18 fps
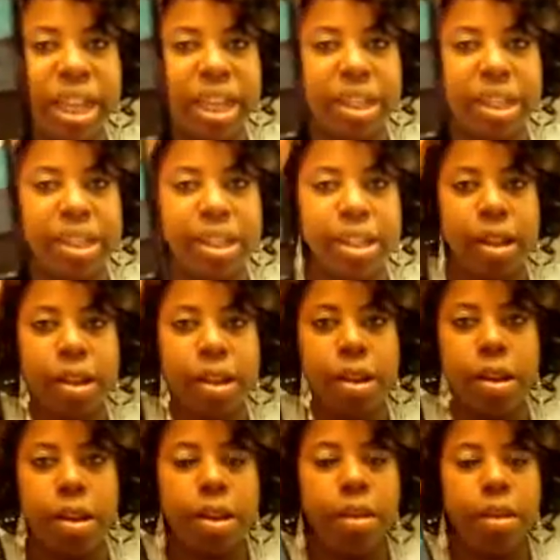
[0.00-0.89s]
to this,
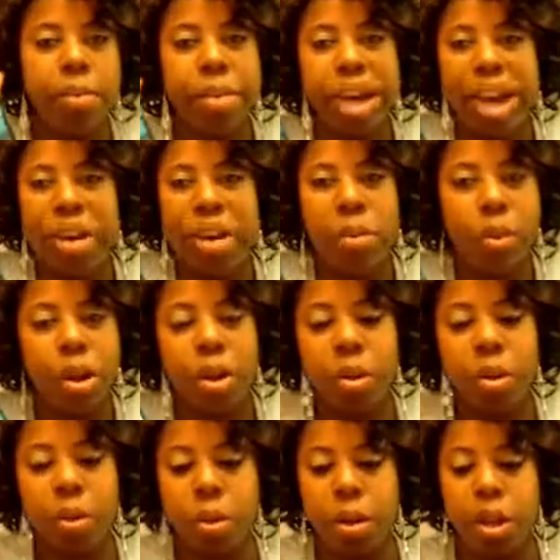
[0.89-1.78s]
but I
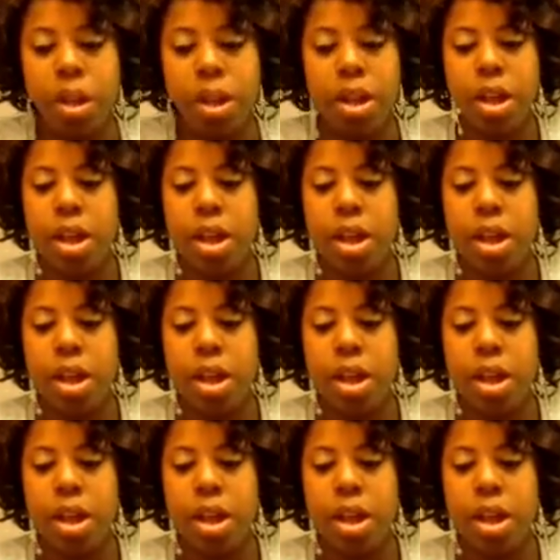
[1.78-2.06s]
don't know.